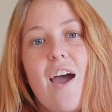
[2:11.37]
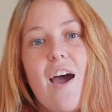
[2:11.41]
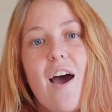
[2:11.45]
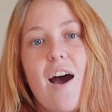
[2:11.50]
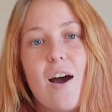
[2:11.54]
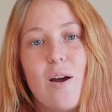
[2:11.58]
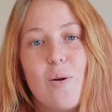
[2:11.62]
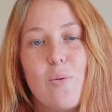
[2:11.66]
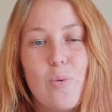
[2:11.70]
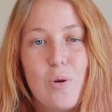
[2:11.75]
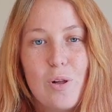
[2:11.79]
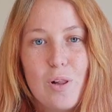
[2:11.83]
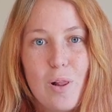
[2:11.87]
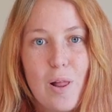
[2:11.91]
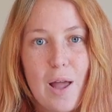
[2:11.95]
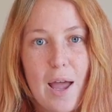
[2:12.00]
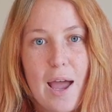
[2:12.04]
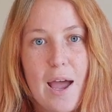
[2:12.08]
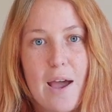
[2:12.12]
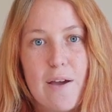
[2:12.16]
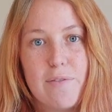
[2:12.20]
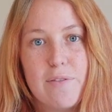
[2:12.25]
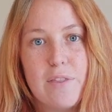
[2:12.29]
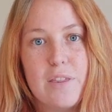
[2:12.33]
I will
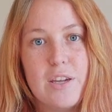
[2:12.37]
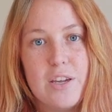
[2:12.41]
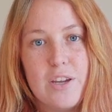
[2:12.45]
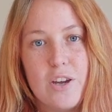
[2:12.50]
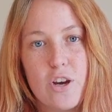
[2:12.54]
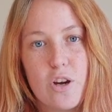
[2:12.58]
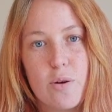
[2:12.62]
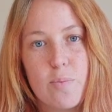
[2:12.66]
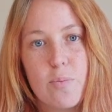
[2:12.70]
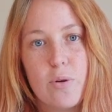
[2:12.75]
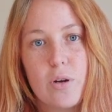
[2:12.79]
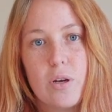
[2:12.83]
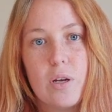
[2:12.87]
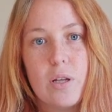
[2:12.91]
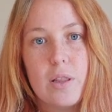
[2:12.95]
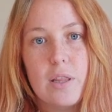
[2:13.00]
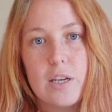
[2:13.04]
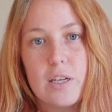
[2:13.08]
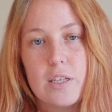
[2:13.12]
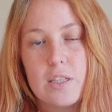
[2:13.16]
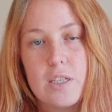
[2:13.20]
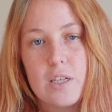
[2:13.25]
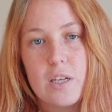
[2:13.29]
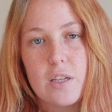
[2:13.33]
have the yearbook
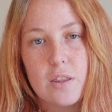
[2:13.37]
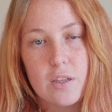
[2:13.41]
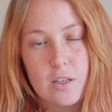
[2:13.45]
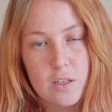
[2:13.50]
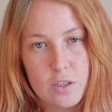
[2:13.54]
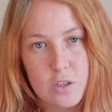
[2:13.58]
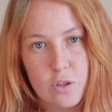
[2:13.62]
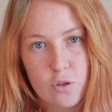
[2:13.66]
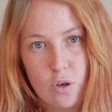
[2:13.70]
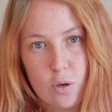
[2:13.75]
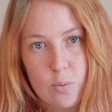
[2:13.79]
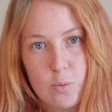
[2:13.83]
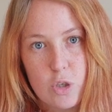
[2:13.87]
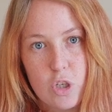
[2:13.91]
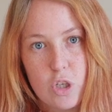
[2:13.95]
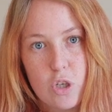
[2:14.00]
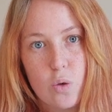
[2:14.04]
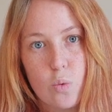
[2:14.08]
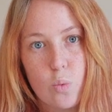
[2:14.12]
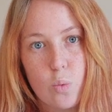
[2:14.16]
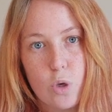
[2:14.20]
linked in the description,